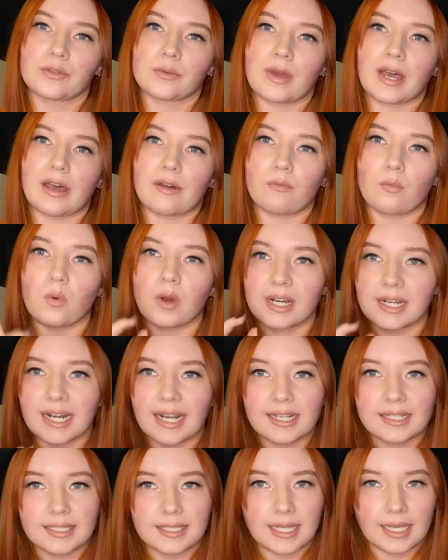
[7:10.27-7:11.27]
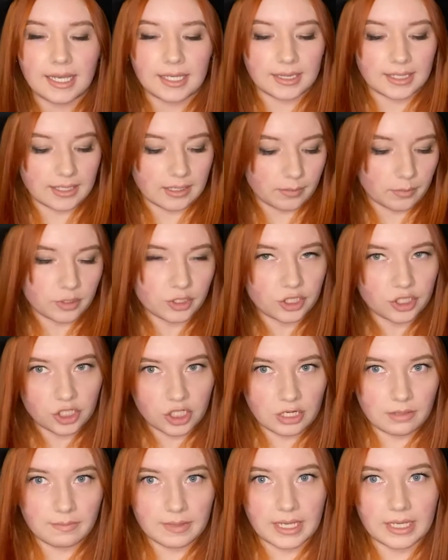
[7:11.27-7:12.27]
well have one nice thing than a bunch of
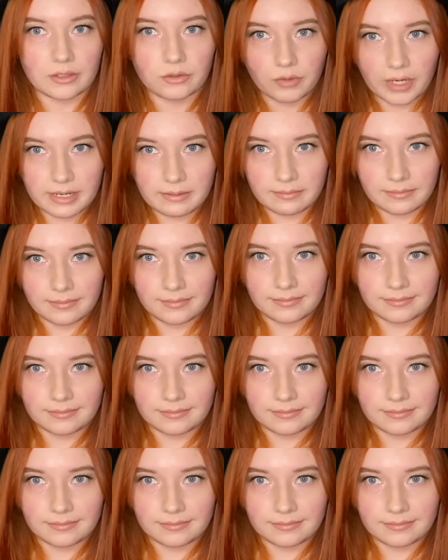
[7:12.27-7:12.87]
cheap things, right?